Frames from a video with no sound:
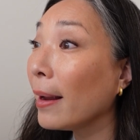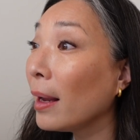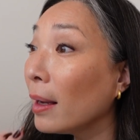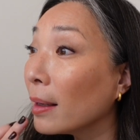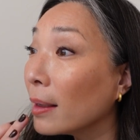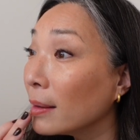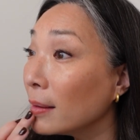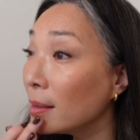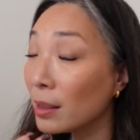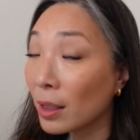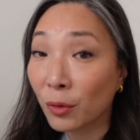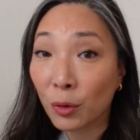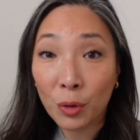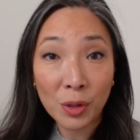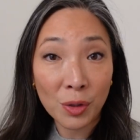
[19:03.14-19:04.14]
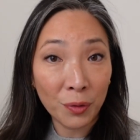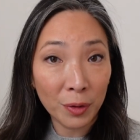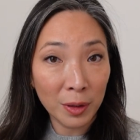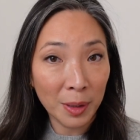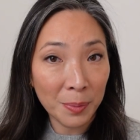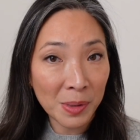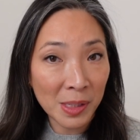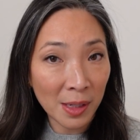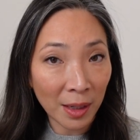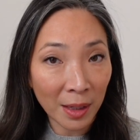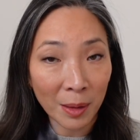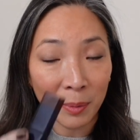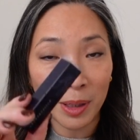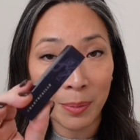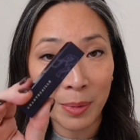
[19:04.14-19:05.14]
And of course for lipstick,
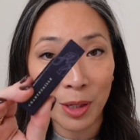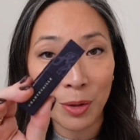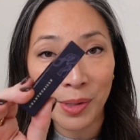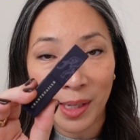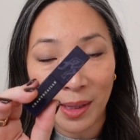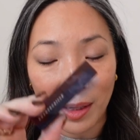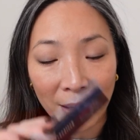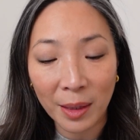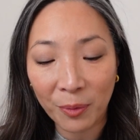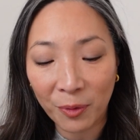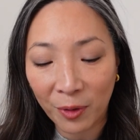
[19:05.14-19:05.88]
I'm gonna be using the Lip